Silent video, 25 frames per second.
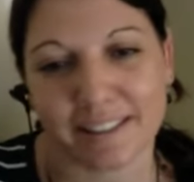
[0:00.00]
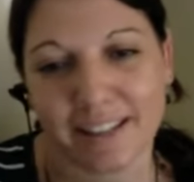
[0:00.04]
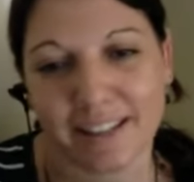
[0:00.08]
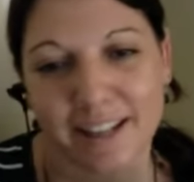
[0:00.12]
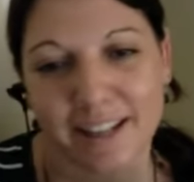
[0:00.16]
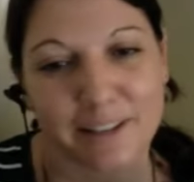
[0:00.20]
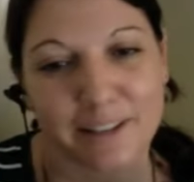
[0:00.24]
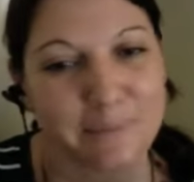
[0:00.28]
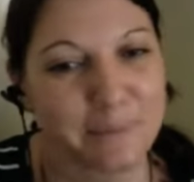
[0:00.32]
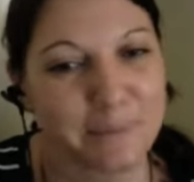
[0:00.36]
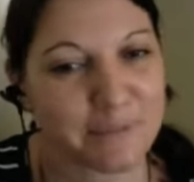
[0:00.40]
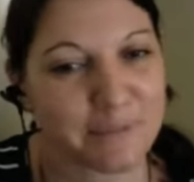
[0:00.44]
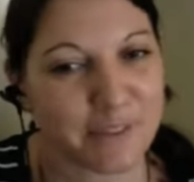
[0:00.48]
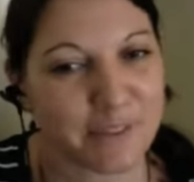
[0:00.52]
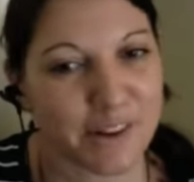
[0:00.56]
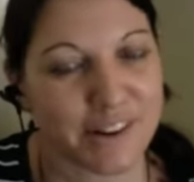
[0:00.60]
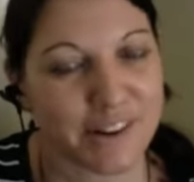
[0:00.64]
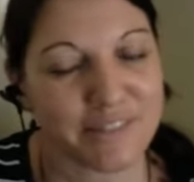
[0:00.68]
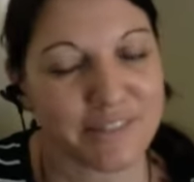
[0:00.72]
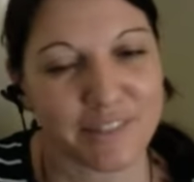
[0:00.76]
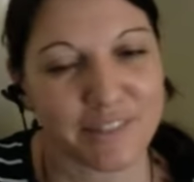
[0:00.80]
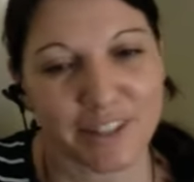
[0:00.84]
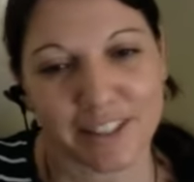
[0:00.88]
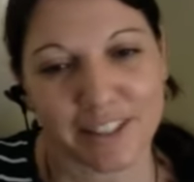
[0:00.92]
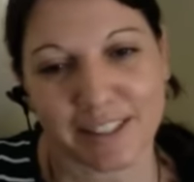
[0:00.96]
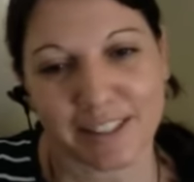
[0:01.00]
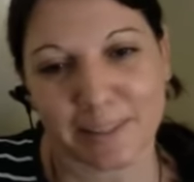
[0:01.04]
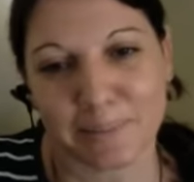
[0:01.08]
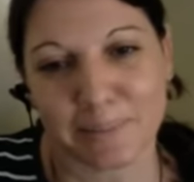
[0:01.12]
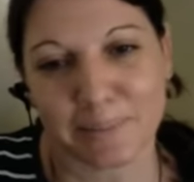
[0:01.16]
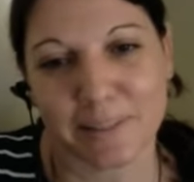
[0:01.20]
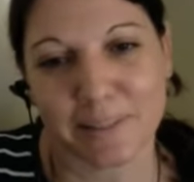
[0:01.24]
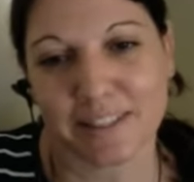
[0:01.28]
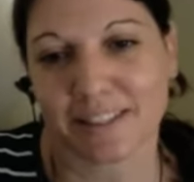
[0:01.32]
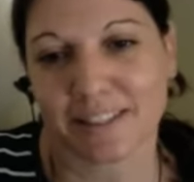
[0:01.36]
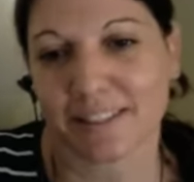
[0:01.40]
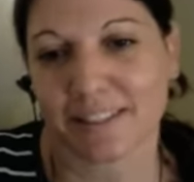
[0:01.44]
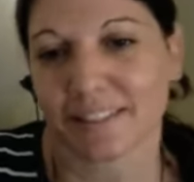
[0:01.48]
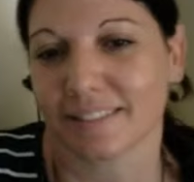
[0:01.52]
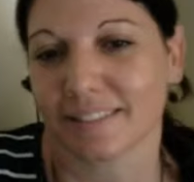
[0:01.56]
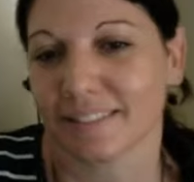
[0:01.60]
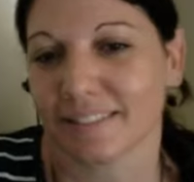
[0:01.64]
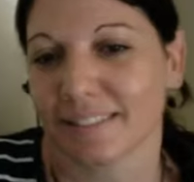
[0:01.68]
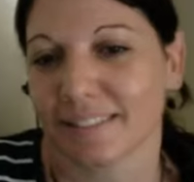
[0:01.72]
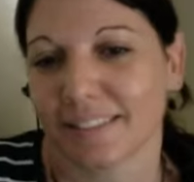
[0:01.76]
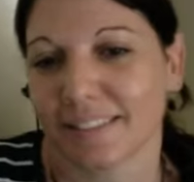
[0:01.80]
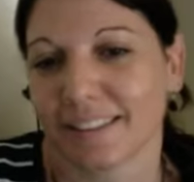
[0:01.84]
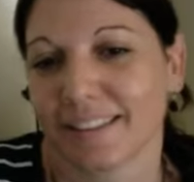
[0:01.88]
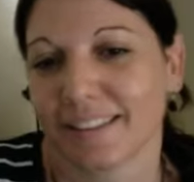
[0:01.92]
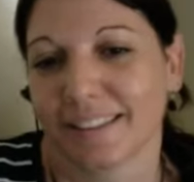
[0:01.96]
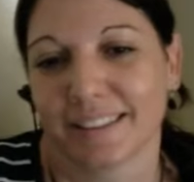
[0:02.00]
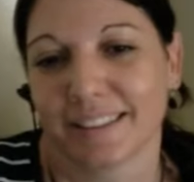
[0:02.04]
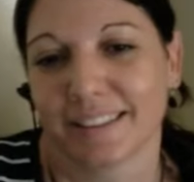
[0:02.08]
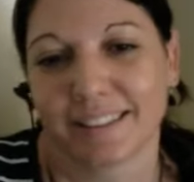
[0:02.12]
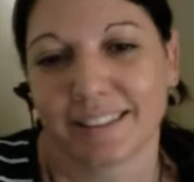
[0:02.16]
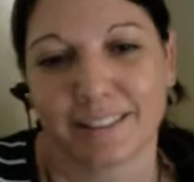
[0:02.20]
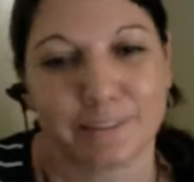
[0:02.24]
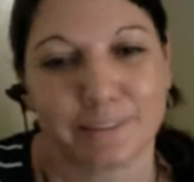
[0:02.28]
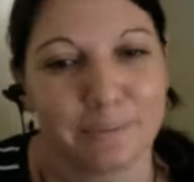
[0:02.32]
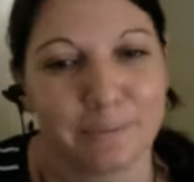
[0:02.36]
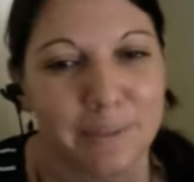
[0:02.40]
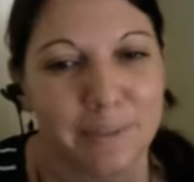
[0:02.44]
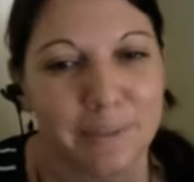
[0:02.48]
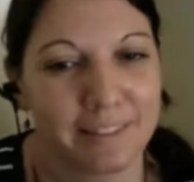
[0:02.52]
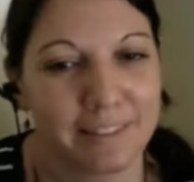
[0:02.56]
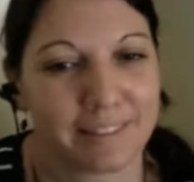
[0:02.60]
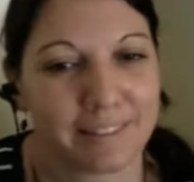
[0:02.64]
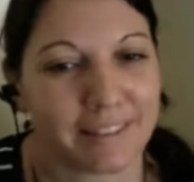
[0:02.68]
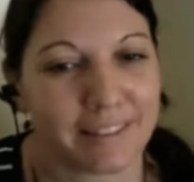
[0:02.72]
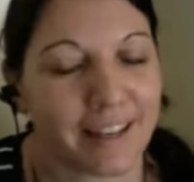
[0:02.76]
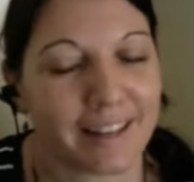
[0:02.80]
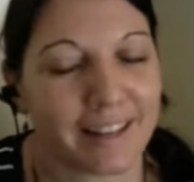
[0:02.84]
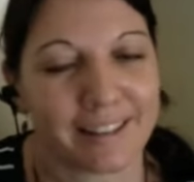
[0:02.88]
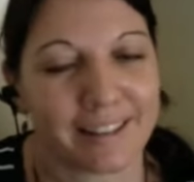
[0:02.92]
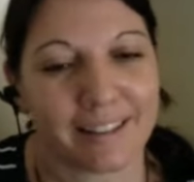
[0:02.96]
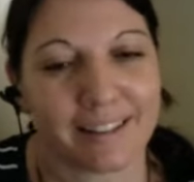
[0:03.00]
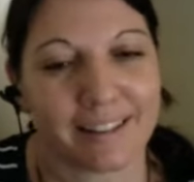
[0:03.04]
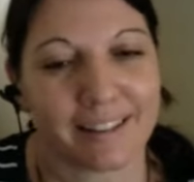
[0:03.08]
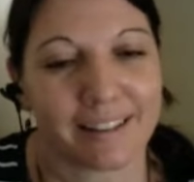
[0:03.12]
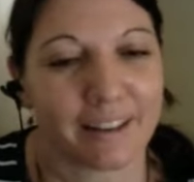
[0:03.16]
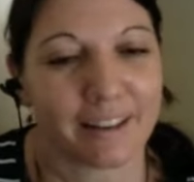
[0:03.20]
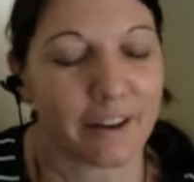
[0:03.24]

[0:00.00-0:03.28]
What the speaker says: can be very, very limited with, and